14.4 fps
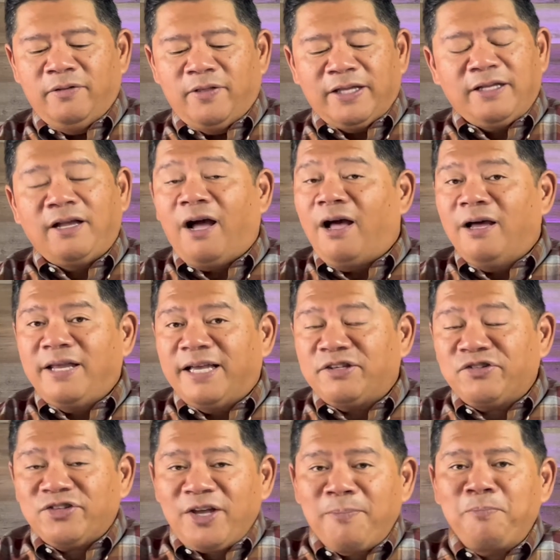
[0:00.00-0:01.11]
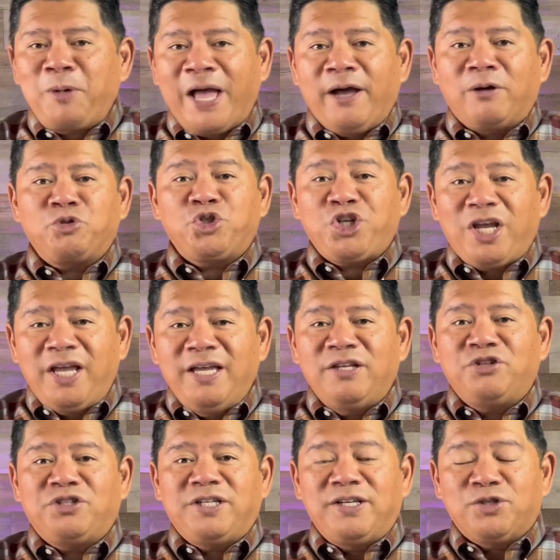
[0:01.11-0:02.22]
that God has somehow
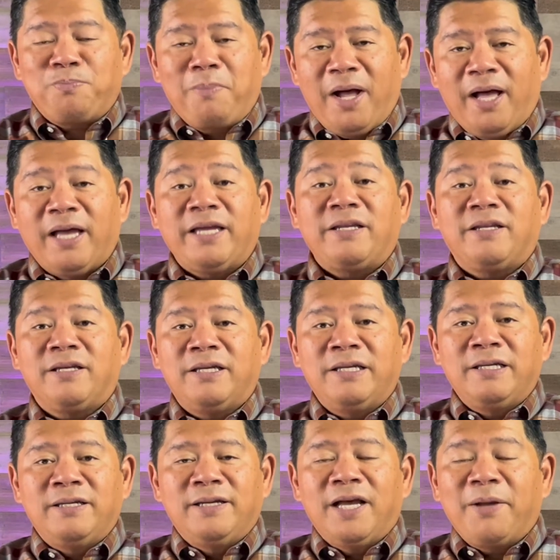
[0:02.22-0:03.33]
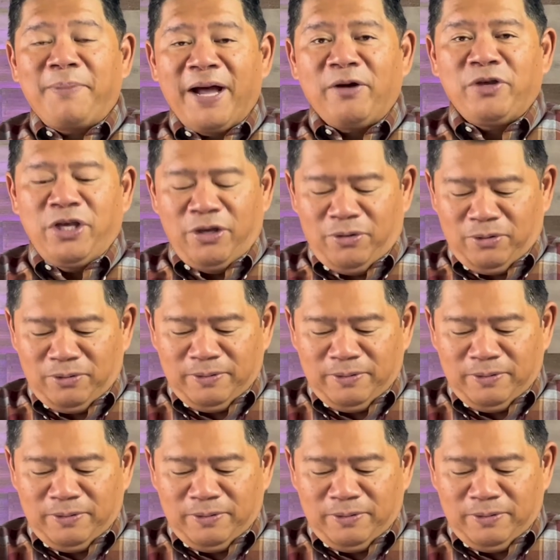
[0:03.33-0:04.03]
changed his mind about you.